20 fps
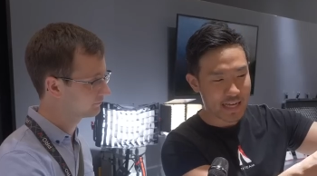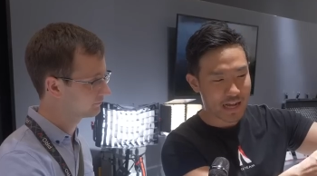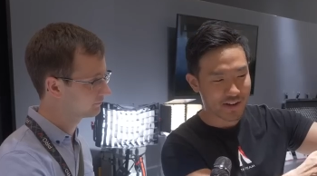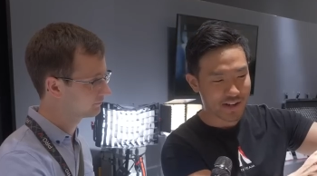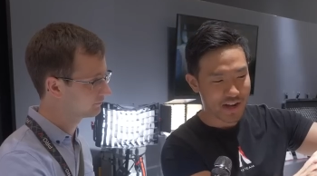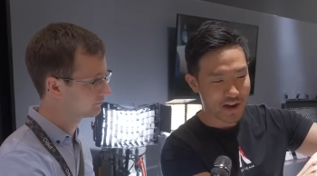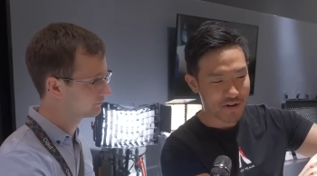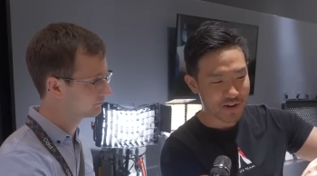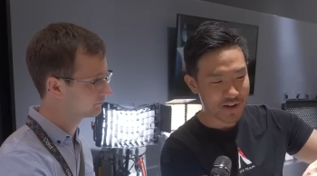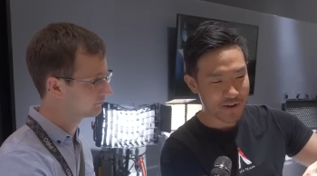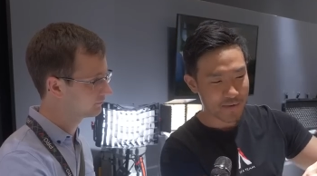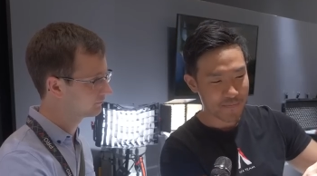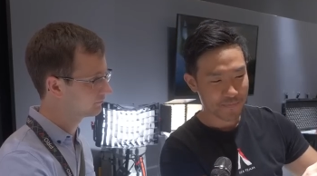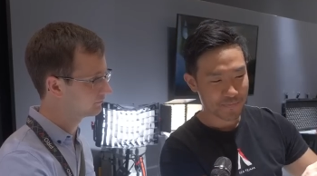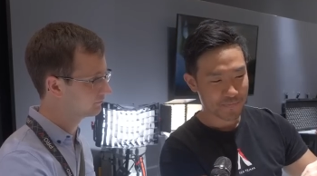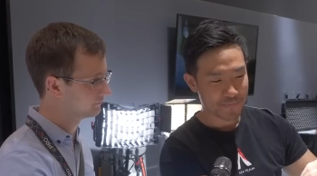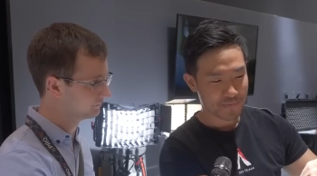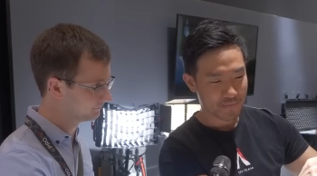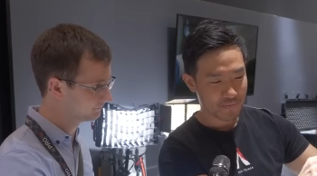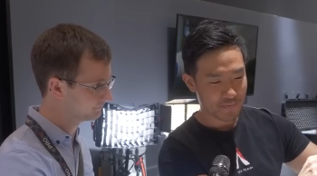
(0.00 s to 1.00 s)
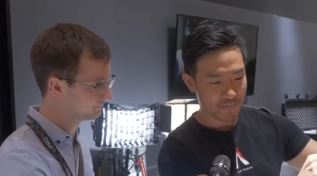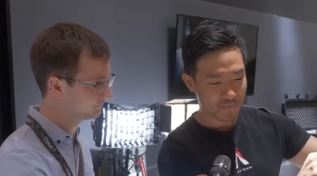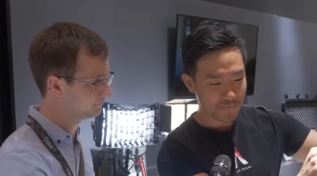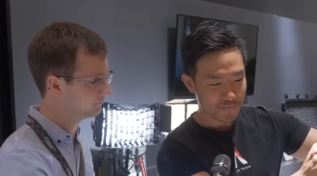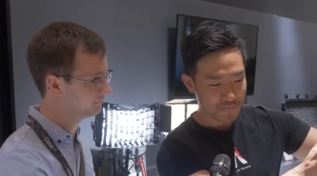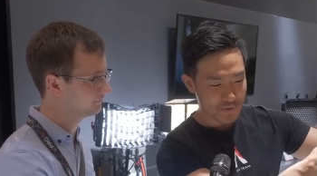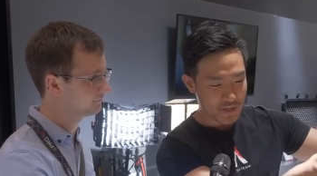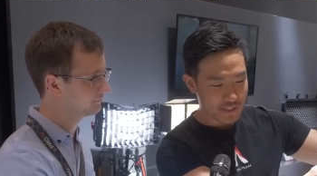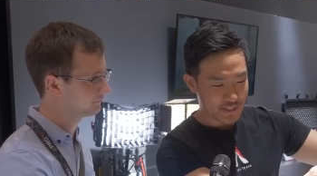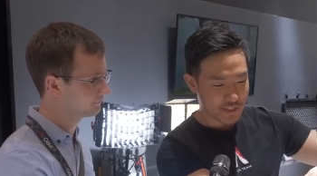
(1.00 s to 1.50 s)
Speaker 1: style yoke.
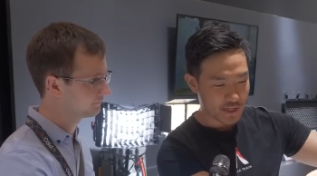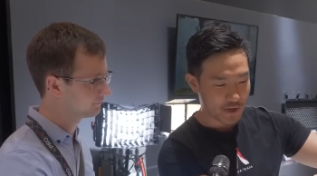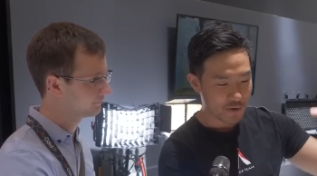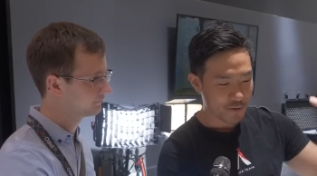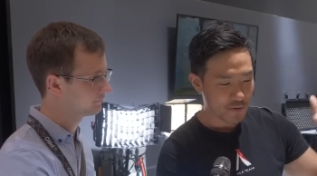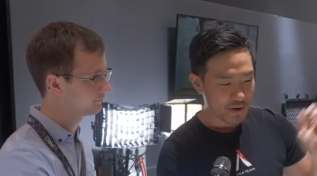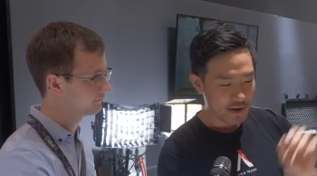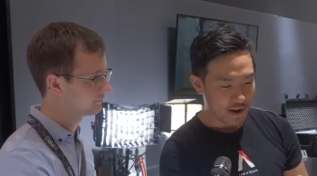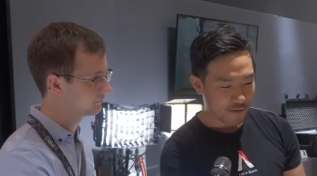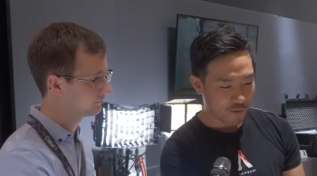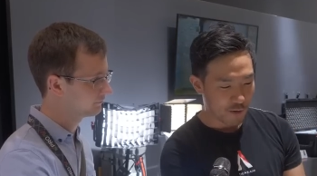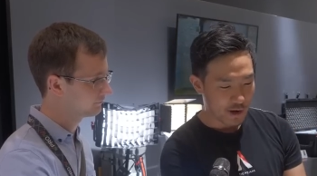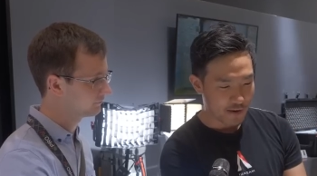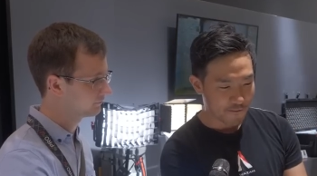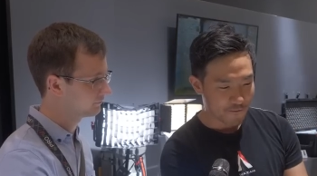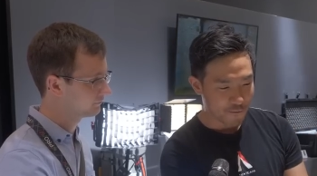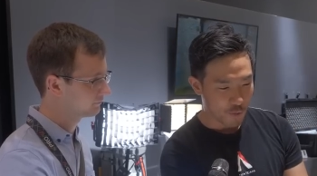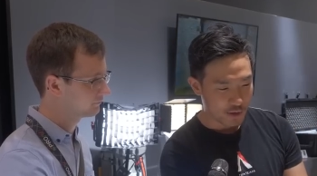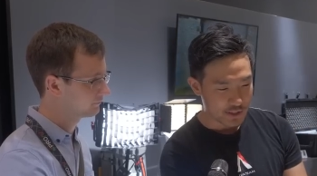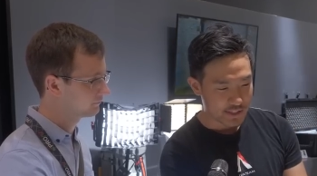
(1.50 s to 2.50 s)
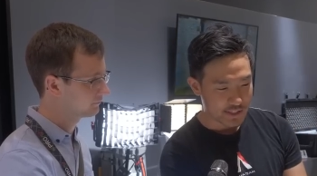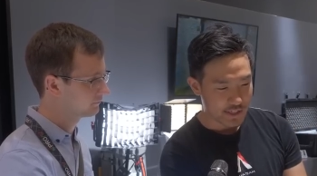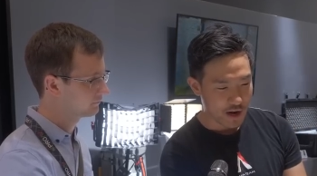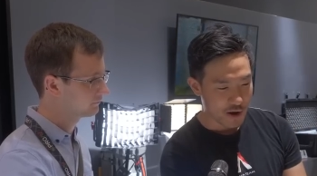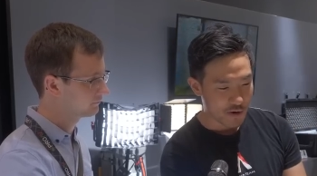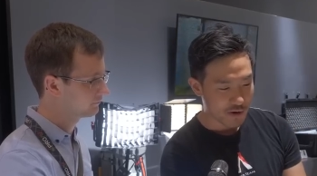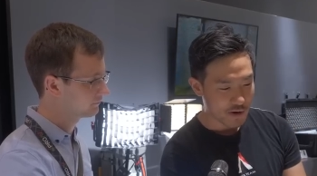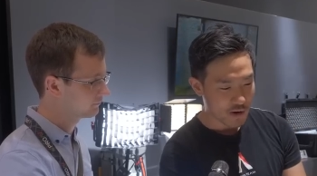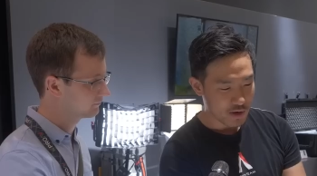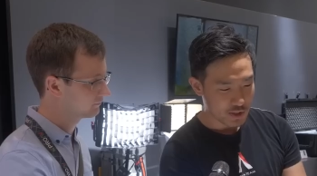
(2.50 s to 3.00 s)
Two, reinforced
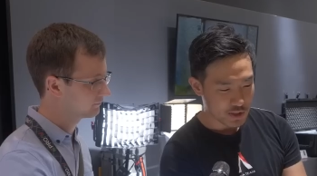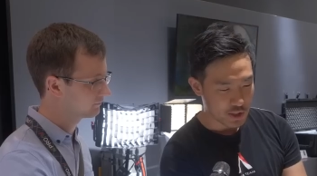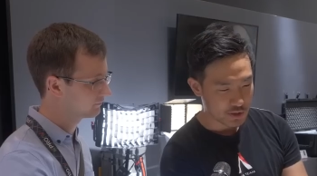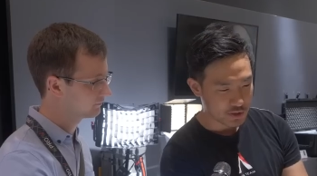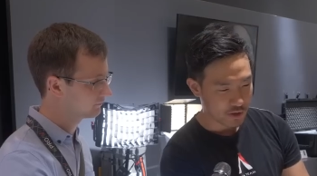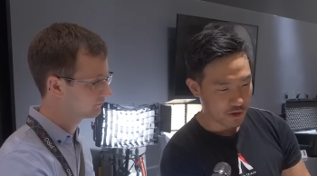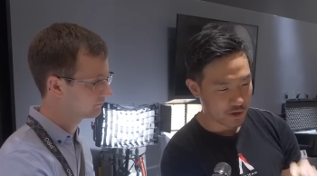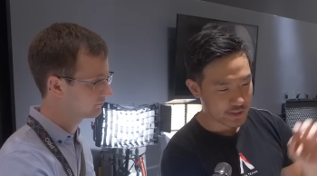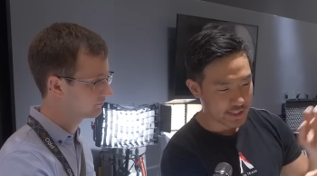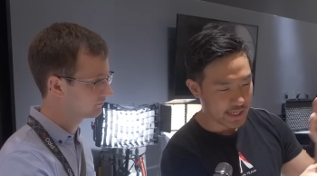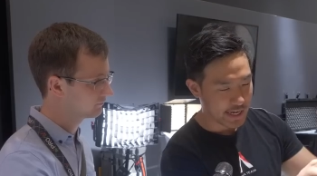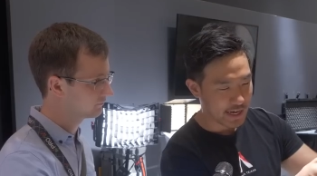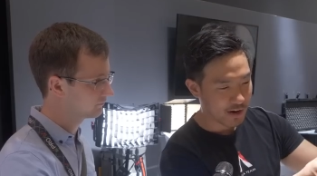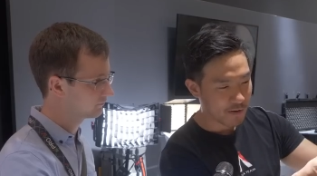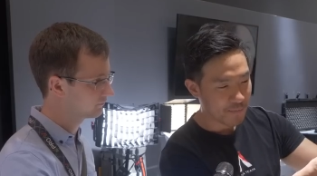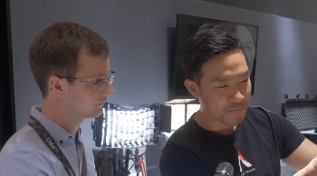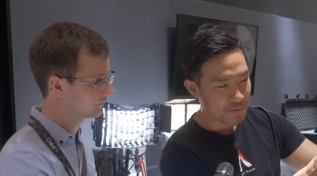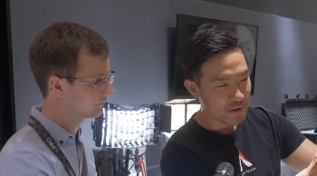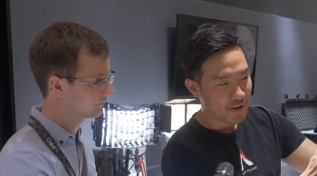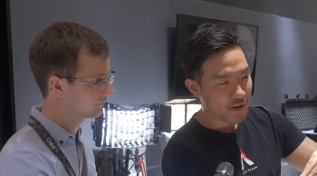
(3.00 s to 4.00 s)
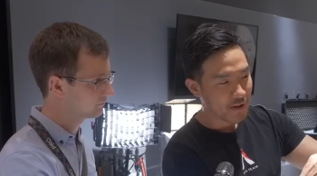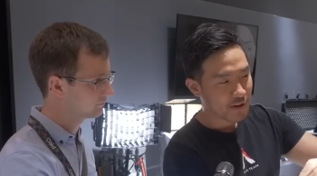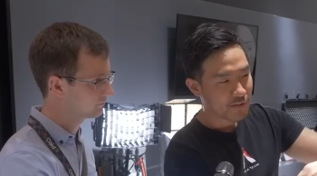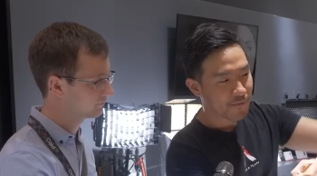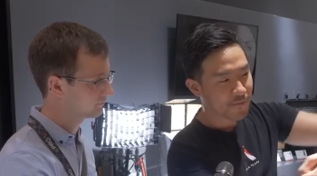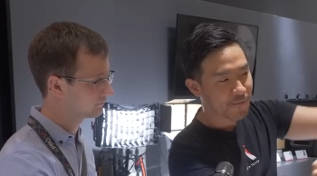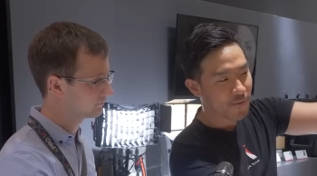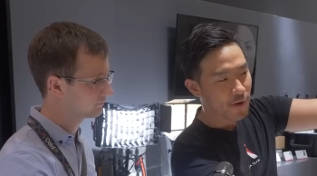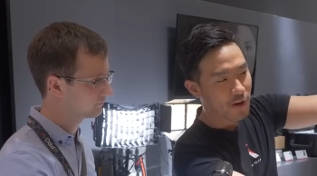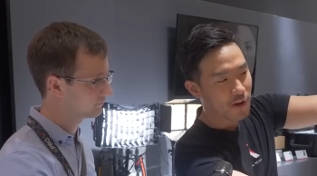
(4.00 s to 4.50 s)
yoke, two screws here.
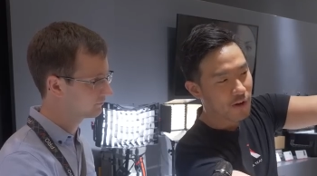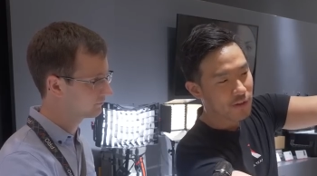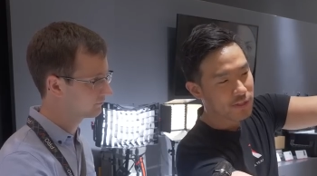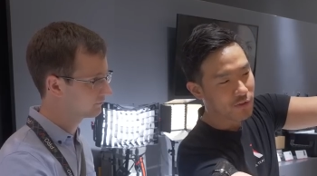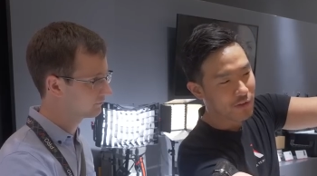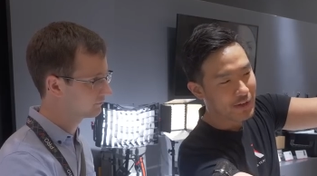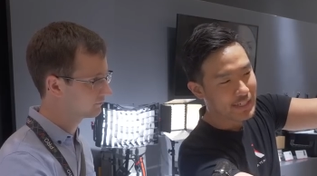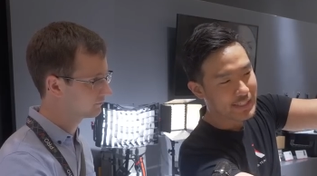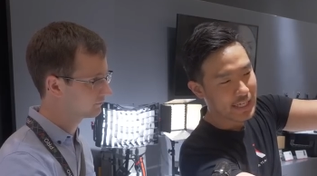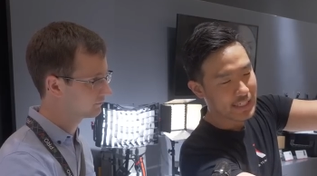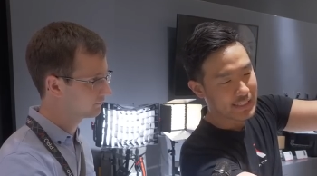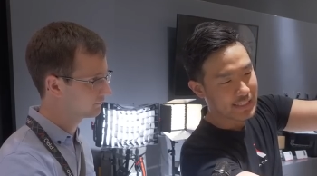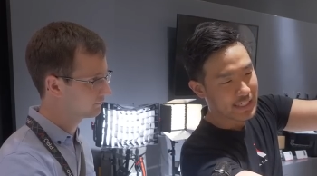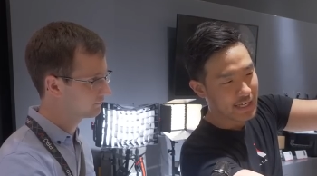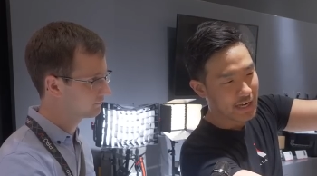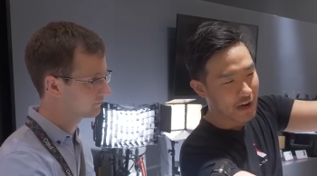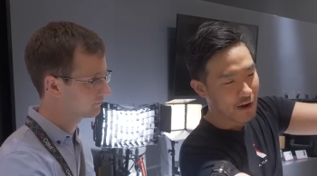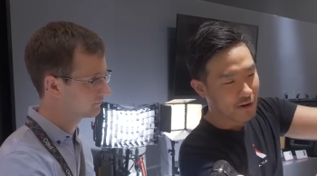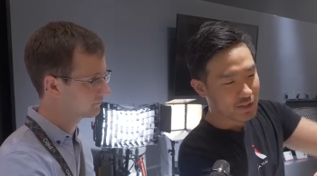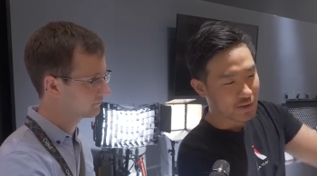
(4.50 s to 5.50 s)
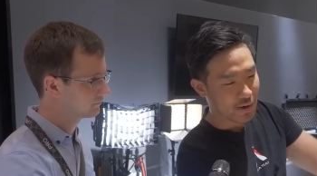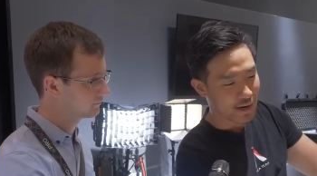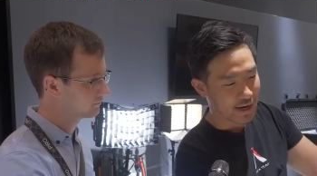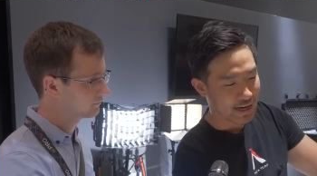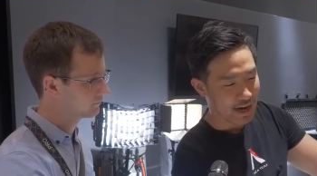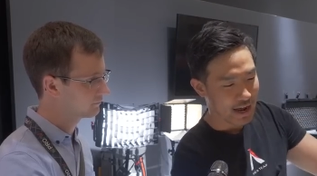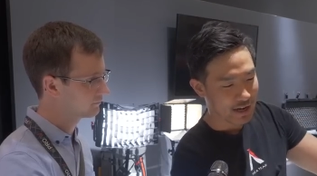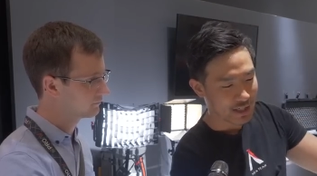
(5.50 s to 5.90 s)
Full 360 yoke, so I can